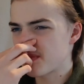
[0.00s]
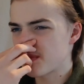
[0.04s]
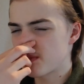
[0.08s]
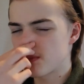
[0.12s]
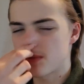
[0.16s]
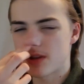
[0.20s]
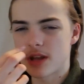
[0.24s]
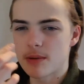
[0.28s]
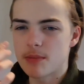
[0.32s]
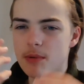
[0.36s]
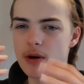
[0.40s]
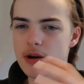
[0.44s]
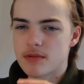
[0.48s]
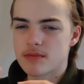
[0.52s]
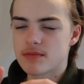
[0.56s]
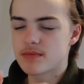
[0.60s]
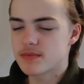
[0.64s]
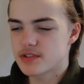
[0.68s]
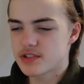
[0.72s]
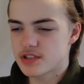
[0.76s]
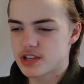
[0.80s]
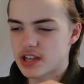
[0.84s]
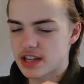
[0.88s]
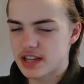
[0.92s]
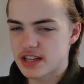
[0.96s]
well, they
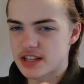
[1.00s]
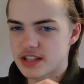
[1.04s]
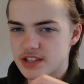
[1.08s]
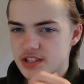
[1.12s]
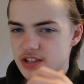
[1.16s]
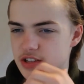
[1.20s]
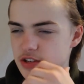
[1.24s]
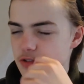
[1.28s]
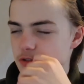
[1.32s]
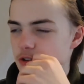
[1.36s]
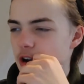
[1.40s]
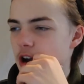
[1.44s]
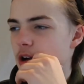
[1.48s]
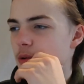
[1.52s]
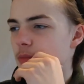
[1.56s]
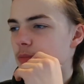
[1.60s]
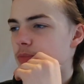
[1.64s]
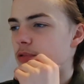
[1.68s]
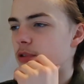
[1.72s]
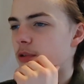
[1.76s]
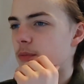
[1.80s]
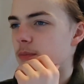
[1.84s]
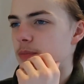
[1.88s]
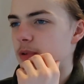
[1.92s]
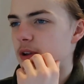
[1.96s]
won't dig into the ground
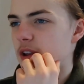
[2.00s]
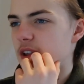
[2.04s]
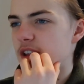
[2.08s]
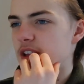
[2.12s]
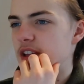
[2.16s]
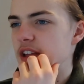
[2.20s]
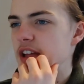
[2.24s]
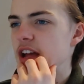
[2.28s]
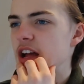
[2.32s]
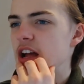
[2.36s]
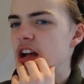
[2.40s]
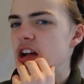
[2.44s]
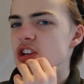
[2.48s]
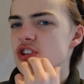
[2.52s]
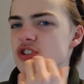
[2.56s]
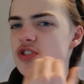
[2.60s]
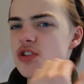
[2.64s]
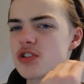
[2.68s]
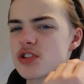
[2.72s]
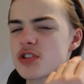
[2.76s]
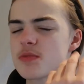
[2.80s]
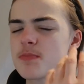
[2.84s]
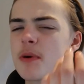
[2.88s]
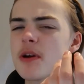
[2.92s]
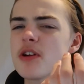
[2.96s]
properly. So I
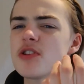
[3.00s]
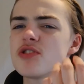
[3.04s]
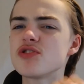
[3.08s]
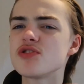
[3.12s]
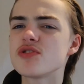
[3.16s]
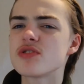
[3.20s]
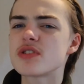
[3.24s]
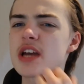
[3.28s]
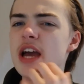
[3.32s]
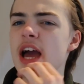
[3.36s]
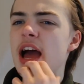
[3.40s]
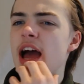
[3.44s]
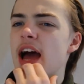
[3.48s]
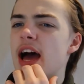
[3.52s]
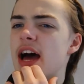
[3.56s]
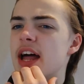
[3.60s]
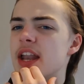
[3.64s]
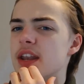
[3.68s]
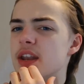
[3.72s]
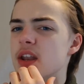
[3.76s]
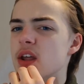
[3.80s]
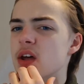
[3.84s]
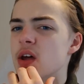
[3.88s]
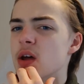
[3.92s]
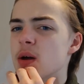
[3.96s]
suppose you
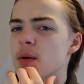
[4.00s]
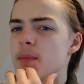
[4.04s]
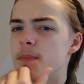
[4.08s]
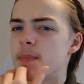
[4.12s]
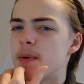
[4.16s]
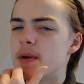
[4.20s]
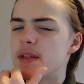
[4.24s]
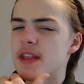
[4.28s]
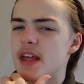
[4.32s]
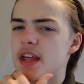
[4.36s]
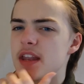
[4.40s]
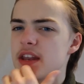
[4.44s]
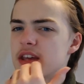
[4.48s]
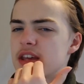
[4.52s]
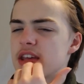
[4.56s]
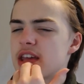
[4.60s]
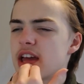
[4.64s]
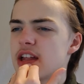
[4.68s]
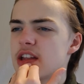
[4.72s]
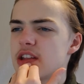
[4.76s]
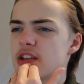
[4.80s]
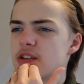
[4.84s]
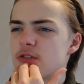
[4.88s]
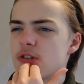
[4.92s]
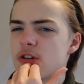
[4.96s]
can, but then
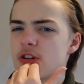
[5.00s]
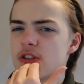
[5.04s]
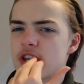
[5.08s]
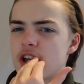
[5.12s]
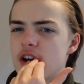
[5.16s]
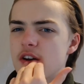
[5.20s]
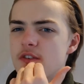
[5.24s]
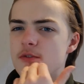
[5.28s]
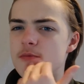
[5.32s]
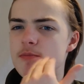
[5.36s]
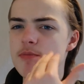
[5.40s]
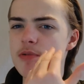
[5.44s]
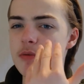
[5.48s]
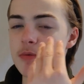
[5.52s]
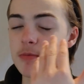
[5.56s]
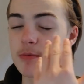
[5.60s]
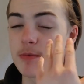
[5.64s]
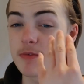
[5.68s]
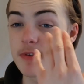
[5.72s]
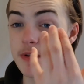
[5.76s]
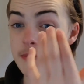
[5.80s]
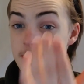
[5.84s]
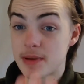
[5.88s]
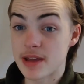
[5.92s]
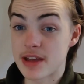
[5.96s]
again, you've got the other problem
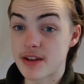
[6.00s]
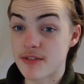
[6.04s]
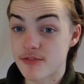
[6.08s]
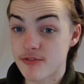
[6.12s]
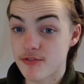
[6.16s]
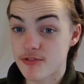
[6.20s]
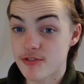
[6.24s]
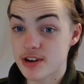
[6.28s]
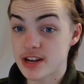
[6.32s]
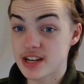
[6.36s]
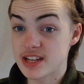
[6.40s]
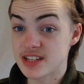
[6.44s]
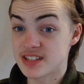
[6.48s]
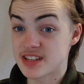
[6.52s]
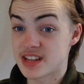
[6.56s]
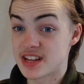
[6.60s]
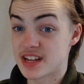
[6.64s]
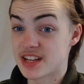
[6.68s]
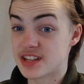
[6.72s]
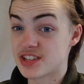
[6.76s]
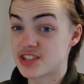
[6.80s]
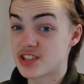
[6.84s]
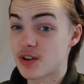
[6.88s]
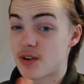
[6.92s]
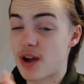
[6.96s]
of it being
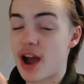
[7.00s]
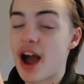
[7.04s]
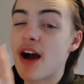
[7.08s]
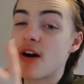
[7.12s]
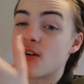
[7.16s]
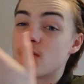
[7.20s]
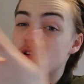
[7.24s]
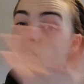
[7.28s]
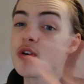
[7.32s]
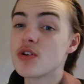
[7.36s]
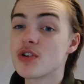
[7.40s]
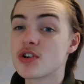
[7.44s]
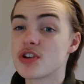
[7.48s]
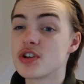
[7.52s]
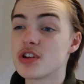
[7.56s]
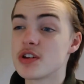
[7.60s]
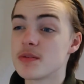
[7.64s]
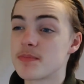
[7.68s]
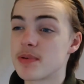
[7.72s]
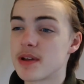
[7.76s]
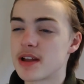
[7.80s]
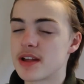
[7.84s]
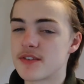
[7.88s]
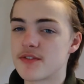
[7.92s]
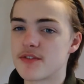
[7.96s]
freezing. So how long can you
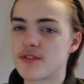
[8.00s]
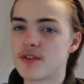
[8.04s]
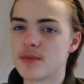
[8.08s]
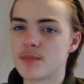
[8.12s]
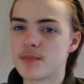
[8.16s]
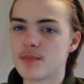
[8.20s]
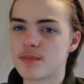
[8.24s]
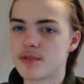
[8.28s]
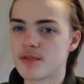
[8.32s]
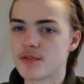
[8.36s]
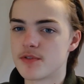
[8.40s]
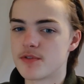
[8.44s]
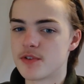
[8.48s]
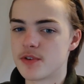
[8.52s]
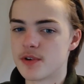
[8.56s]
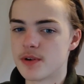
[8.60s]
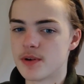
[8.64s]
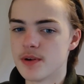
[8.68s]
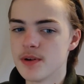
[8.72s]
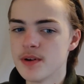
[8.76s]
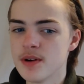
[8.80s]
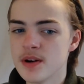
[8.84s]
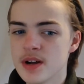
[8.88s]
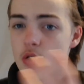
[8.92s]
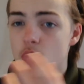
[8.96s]
play football
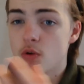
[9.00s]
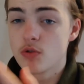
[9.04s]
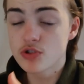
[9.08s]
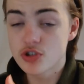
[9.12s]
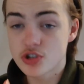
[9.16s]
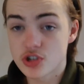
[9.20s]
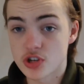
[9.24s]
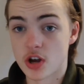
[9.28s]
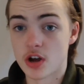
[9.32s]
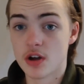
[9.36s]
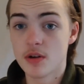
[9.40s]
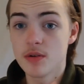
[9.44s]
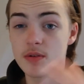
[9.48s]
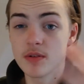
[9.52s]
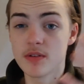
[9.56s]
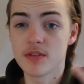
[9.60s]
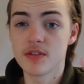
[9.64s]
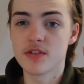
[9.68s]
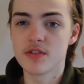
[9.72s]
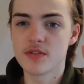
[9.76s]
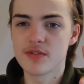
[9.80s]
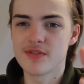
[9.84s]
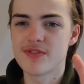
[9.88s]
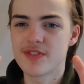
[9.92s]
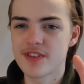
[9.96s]
for? Also,
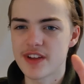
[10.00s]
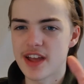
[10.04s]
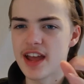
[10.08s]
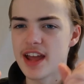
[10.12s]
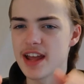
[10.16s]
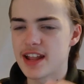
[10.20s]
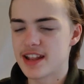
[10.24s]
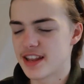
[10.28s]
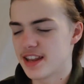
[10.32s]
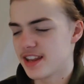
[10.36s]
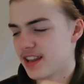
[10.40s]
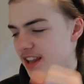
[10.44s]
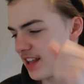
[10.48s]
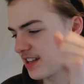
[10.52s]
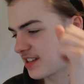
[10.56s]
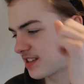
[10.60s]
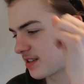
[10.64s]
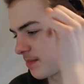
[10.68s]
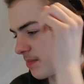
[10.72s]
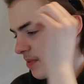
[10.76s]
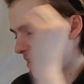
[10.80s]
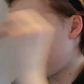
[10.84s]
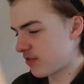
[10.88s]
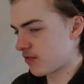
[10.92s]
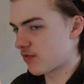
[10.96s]
you're forgetting that there's the
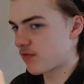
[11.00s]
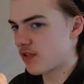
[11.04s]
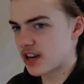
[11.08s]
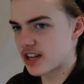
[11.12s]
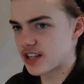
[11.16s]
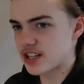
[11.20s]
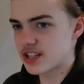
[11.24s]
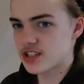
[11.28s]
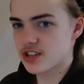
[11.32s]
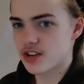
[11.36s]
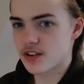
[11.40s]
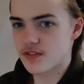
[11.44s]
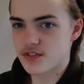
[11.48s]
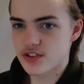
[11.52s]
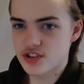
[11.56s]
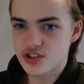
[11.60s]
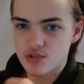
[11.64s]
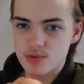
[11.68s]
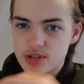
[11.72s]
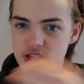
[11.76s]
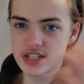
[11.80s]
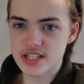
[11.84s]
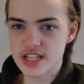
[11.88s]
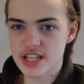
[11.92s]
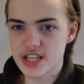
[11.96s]
big risk of you
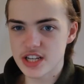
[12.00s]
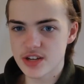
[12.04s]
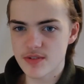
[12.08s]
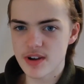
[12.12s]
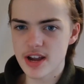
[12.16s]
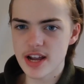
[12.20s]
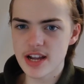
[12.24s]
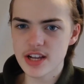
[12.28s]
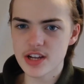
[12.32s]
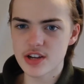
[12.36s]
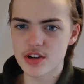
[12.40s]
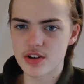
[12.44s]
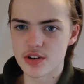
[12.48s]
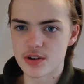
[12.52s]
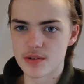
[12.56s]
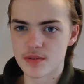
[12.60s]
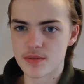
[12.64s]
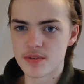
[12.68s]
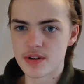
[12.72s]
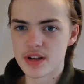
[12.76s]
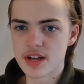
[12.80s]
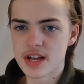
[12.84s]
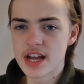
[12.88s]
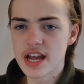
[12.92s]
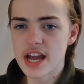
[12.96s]
twisting your ankle.
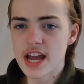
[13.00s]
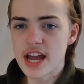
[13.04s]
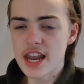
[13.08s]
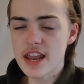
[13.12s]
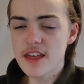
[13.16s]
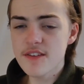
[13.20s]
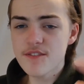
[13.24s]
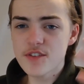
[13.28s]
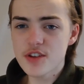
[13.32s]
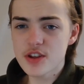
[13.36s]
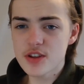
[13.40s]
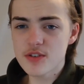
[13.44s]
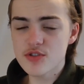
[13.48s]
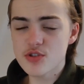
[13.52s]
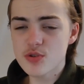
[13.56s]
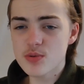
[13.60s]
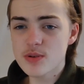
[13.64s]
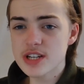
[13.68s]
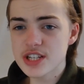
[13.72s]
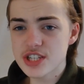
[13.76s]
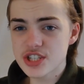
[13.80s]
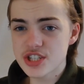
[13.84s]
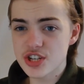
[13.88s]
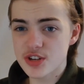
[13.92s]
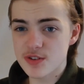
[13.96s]
And if you
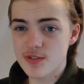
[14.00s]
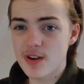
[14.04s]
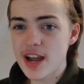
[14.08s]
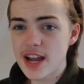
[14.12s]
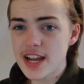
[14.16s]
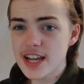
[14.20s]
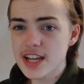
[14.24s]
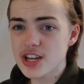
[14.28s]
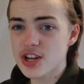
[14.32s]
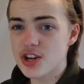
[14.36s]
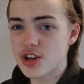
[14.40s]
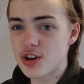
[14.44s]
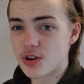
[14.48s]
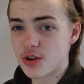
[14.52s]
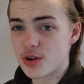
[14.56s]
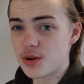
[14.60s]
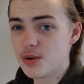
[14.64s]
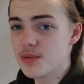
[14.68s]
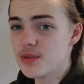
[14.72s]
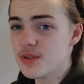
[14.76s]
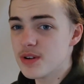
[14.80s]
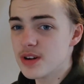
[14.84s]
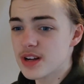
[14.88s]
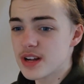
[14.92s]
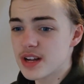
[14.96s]
twist your
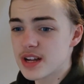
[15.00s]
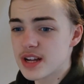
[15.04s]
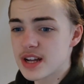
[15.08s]
ankle,